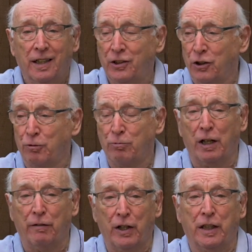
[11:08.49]
He just
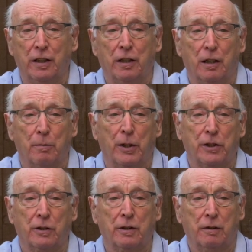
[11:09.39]
renovated it the
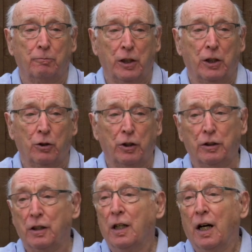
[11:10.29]
best we
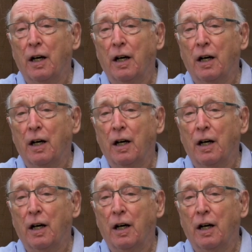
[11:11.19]
could.